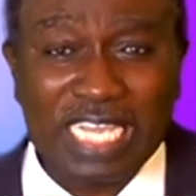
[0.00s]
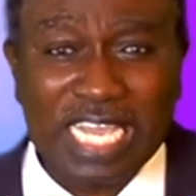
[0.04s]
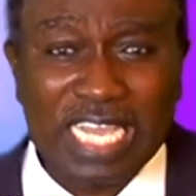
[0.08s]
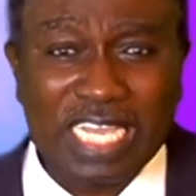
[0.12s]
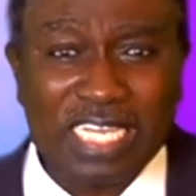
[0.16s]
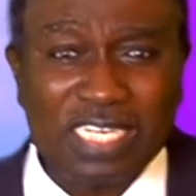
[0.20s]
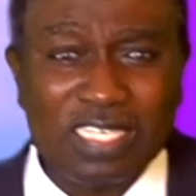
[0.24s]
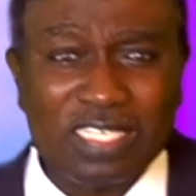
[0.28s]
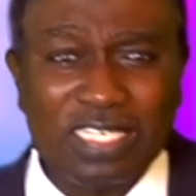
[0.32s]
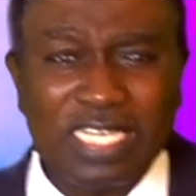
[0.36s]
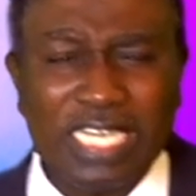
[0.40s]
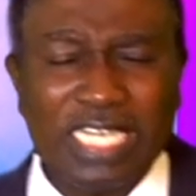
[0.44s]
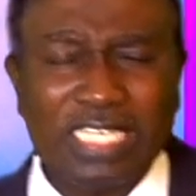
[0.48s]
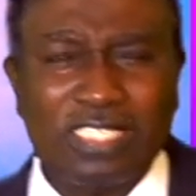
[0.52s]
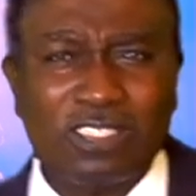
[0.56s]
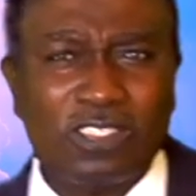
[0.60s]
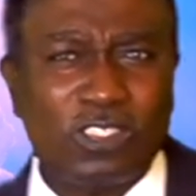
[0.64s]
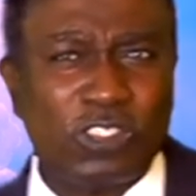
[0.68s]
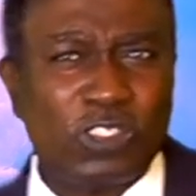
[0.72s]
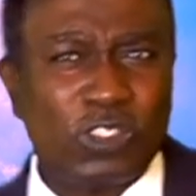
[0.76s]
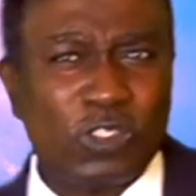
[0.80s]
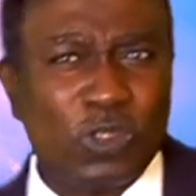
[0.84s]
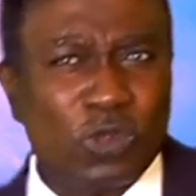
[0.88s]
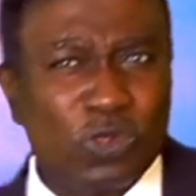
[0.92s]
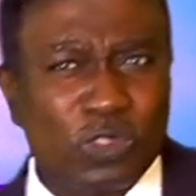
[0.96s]
and it
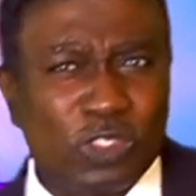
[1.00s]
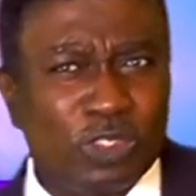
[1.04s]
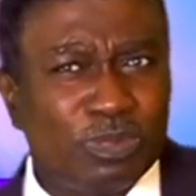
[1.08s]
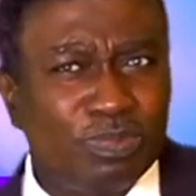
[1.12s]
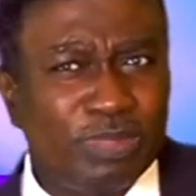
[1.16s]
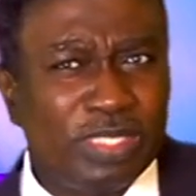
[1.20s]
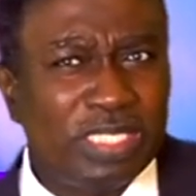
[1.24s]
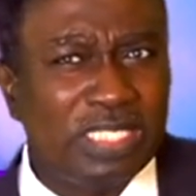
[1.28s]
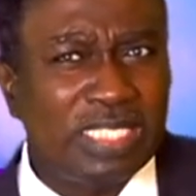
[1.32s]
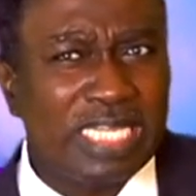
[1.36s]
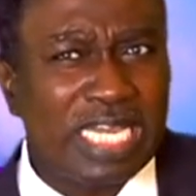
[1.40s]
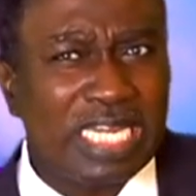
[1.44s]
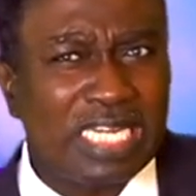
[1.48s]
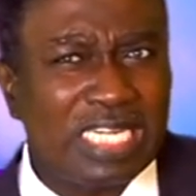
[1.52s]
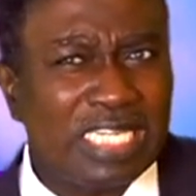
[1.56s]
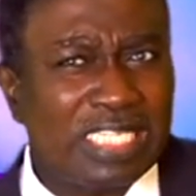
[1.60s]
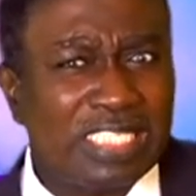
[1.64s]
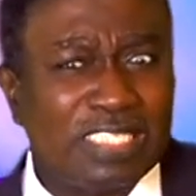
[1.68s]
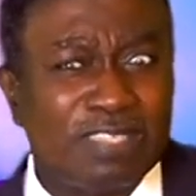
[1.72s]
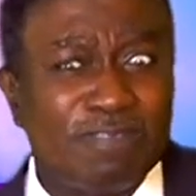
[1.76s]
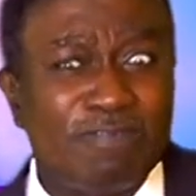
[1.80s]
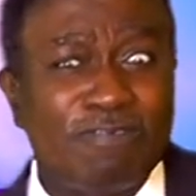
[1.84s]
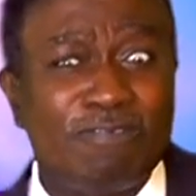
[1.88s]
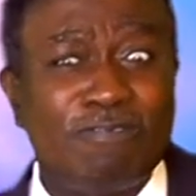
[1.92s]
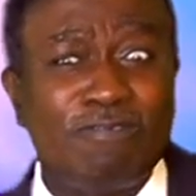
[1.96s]
shows me that
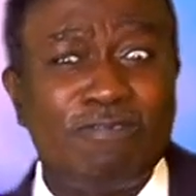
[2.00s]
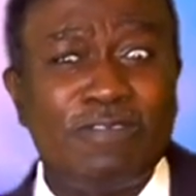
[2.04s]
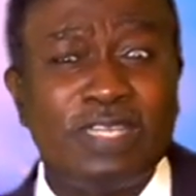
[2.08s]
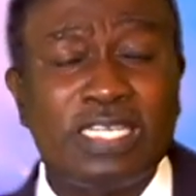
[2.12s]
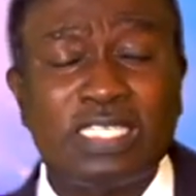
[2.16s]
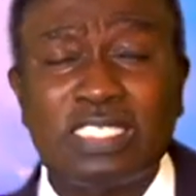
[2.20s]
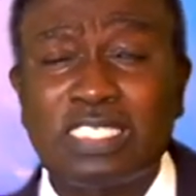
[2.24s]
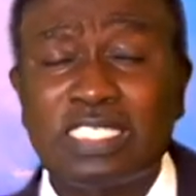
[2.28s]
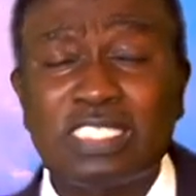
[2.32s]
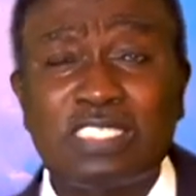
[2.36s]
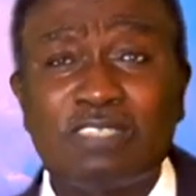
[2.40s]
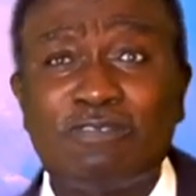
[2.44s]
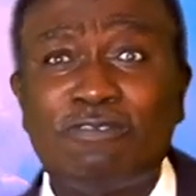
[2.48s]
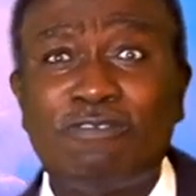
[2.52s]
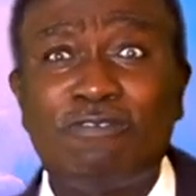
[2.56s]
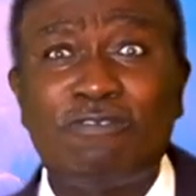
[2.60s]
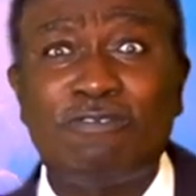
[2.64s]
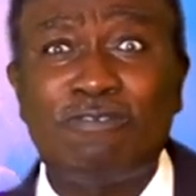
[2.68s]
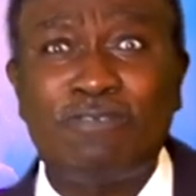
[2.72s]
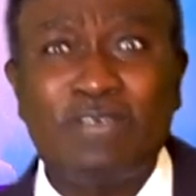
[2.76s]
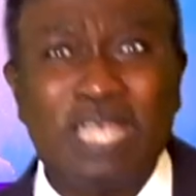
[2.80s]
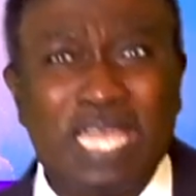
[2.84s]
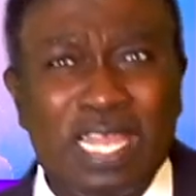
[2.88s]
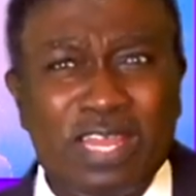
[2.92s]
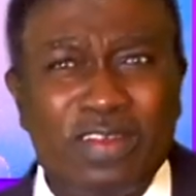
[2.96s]
it is
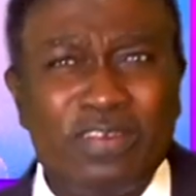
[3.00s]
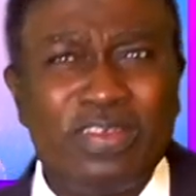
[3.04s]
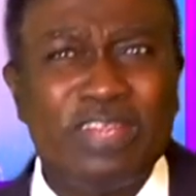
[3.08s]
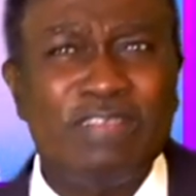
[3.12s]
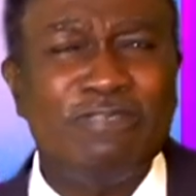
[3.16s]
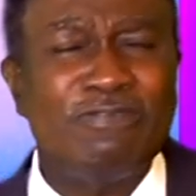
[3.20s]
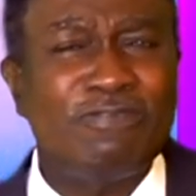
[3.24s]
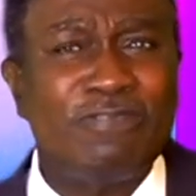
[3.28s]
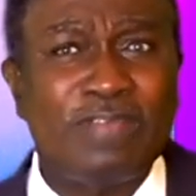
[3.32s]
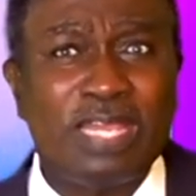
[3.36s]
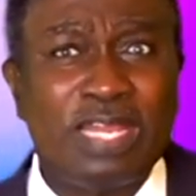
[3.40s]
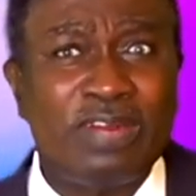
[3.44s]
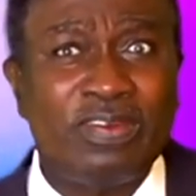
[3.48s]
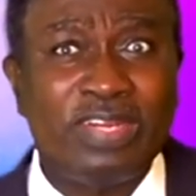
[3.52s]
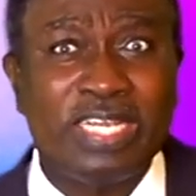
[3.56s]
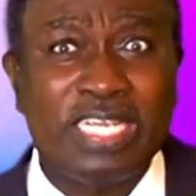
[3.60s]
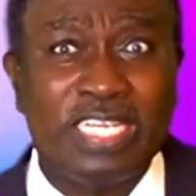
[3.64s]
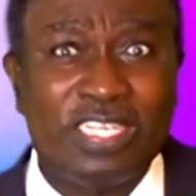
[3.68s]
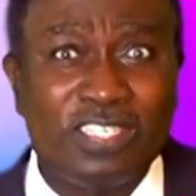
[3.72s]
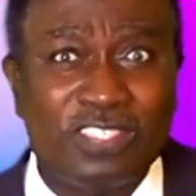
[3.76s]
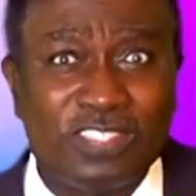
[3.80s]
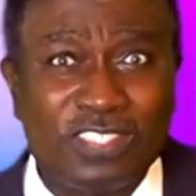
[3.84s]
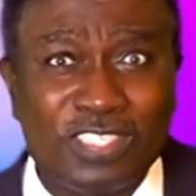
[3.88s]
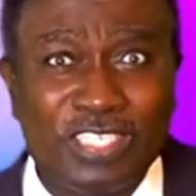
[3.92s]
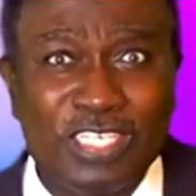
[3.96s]
very, very
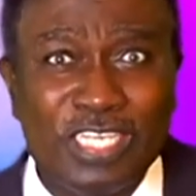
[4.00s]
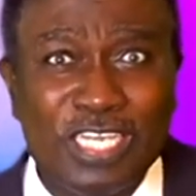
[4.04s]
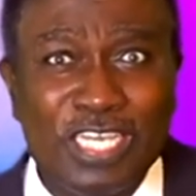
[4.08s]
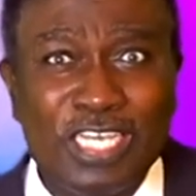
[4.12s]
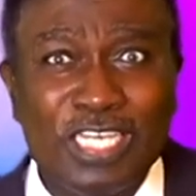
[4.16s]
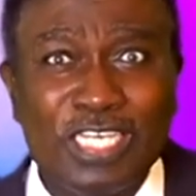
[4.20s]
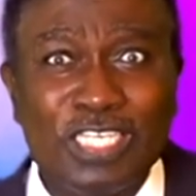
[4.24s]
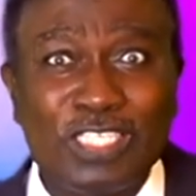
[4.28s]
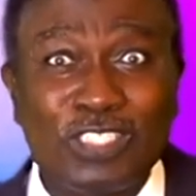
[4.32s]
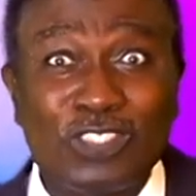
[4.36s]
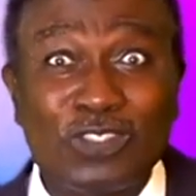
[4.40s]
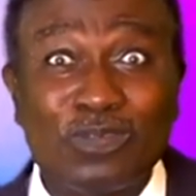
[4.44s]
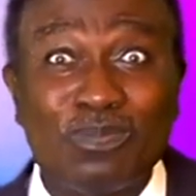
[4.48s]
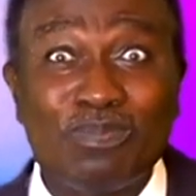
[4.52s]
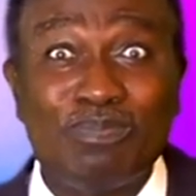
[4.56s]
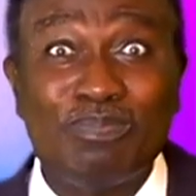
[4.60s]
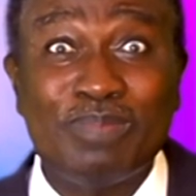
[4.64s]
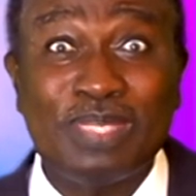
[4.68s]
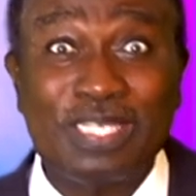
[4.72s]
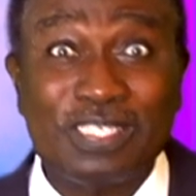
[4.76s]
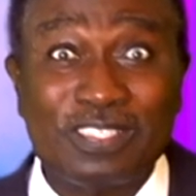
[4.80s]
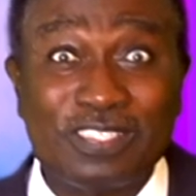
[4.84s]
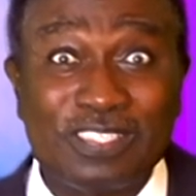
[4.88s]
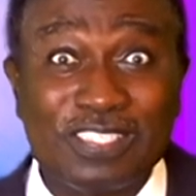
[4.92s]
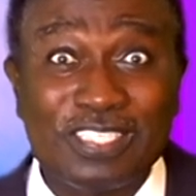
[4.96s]
easy to
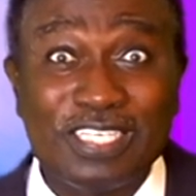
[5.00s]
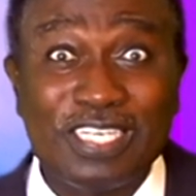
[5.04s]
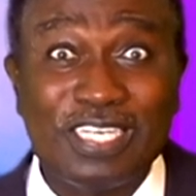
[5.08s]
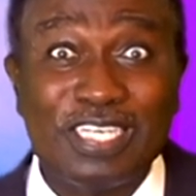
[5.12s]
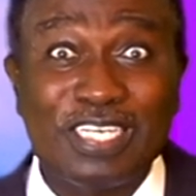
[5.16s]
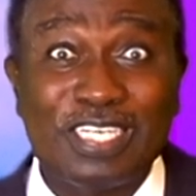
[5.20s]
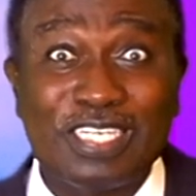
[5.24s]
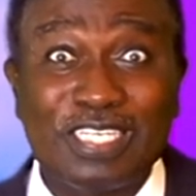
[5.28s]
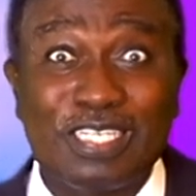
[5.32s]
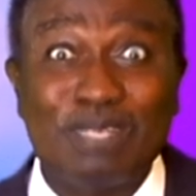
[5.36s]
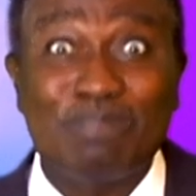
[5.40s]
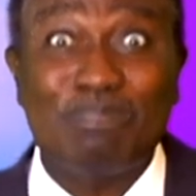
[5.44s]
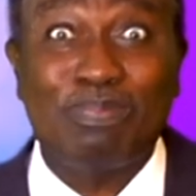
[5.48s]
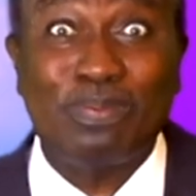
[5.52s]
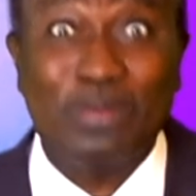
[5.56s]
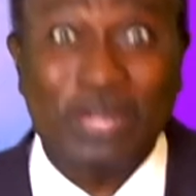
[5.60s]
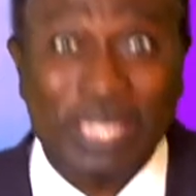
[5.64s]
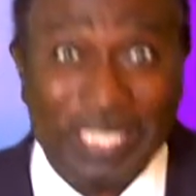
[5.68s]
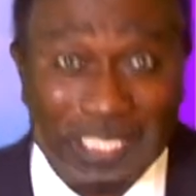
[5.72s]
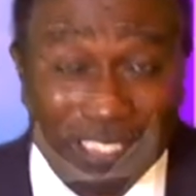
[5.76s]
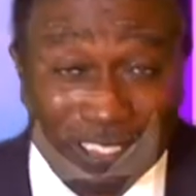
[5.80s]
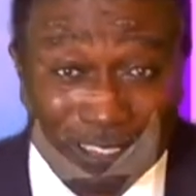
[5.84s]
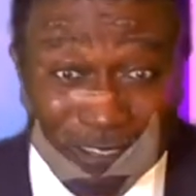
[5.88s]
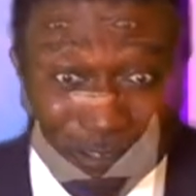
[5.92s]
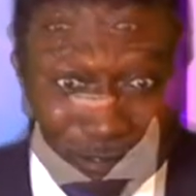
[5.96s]
miss the
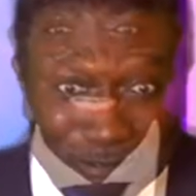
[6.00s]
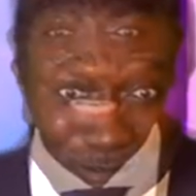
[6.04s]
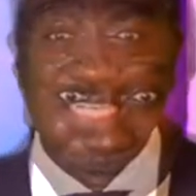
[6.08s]
point